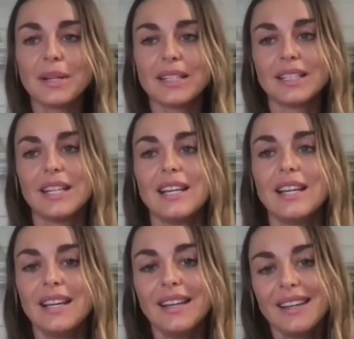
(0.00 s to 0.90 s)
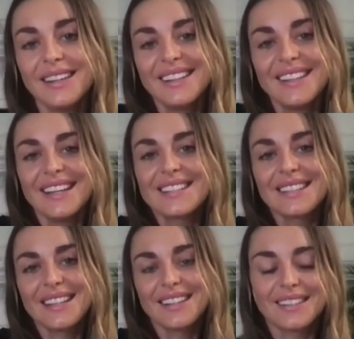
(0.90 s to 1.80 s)
But it's
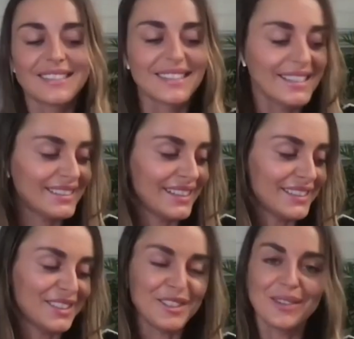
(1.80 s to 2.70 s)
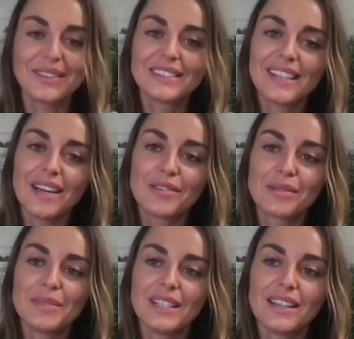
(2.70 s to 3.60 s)
a, it's a nice thing to do on the side for
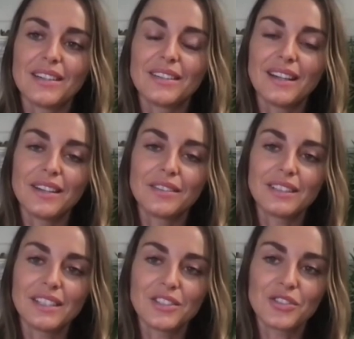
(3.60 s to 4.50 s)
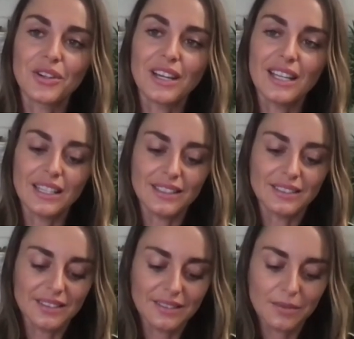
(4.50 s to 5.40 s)
me. I, I really enjoy it,
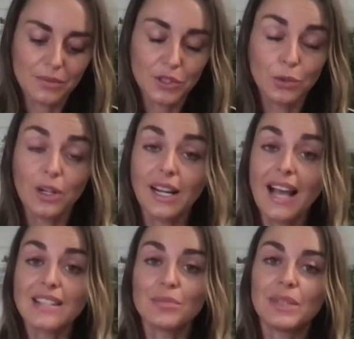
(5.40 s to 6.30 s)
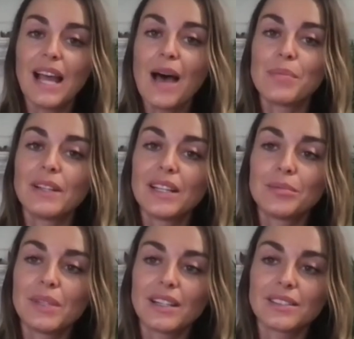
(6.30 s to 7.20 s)
and touring hasn't been happening
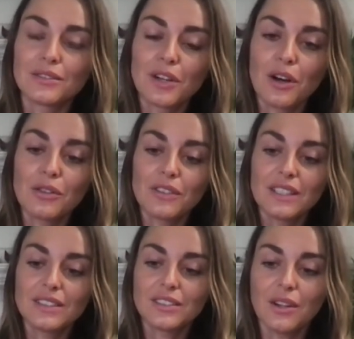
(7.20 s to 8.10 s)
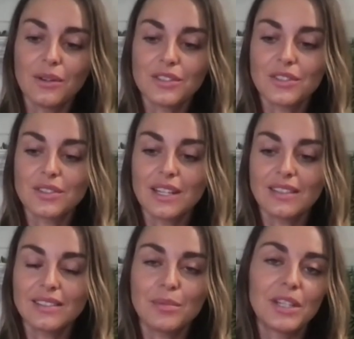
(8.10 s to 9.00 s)
because of COVID. Yeah. So it's just
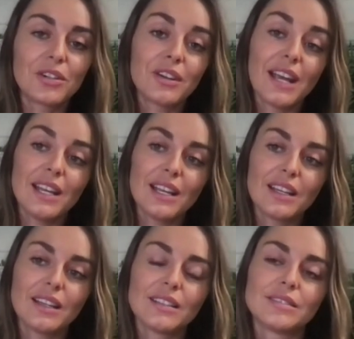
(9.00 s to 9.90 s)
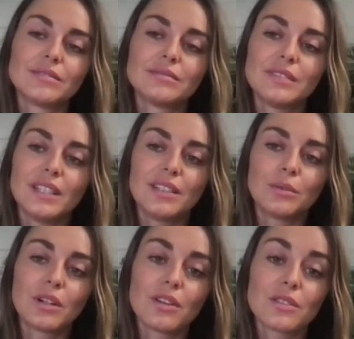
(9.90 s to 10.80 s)
nice to be creating, and and
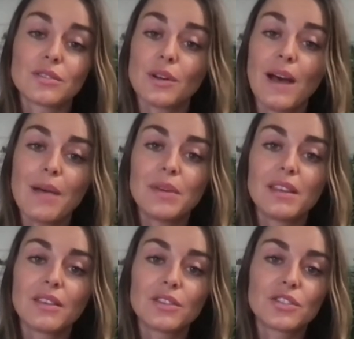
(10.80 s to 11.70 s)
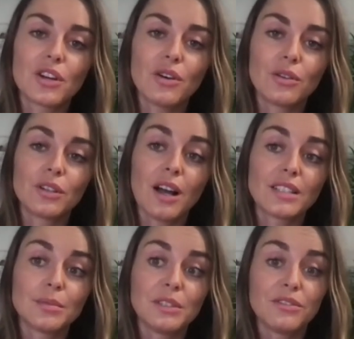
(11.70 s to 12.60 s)
we're also so happy that the show got
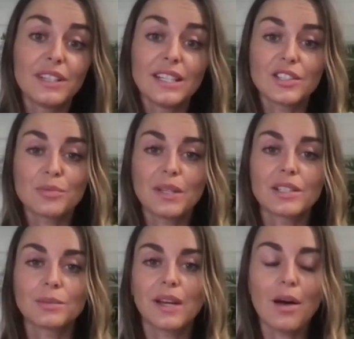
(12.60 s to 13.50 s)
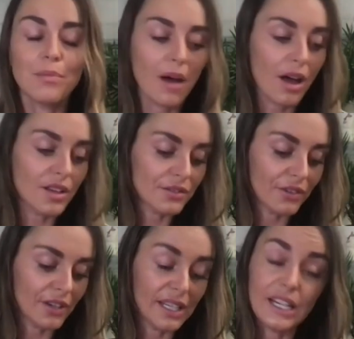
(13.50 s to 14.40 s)
to be finished because we got paused
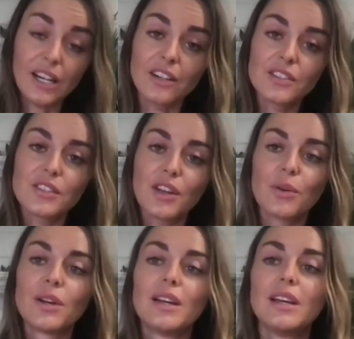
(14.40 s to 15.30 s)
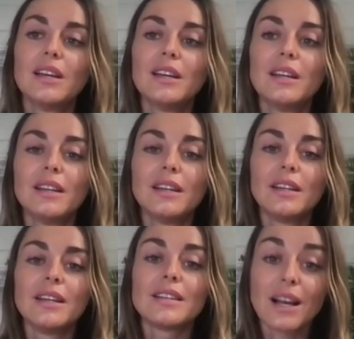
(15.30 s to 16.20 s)
for a year. So
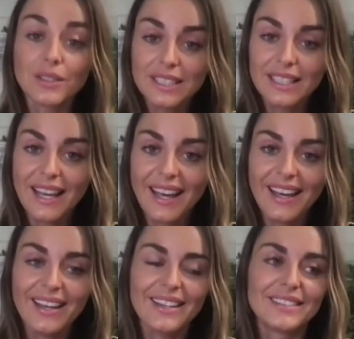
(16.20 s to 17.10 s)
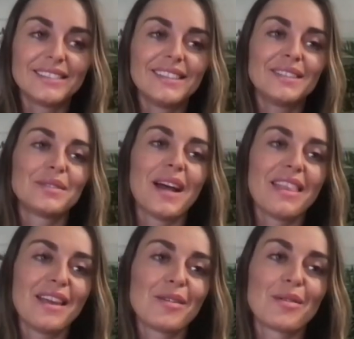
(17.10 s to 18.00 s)
it's out today, and I
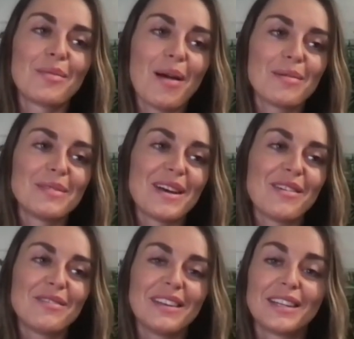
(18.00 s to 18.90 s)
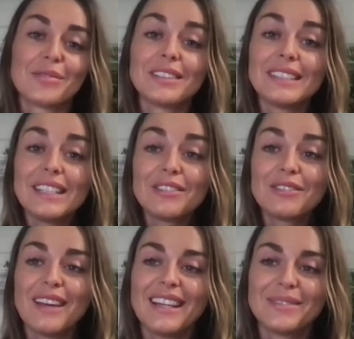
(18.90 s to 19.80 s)
think we're probably all feeling
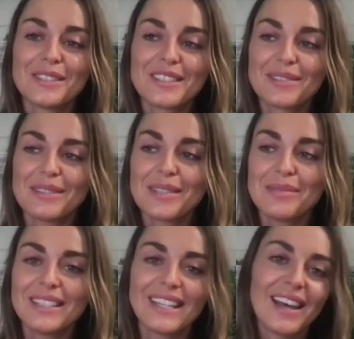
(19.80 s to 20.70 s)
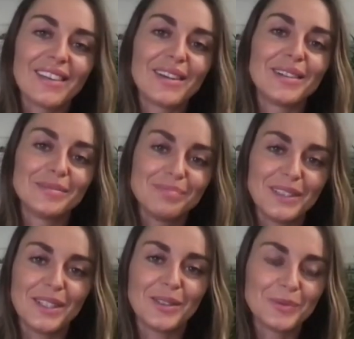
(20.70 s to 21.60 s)
relief and wishing we could be together,
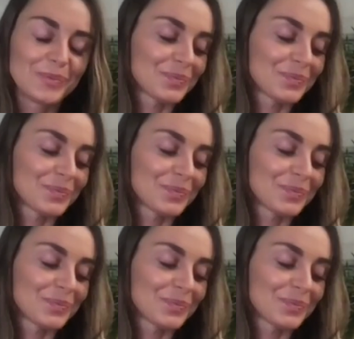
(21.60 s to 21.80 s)
you know?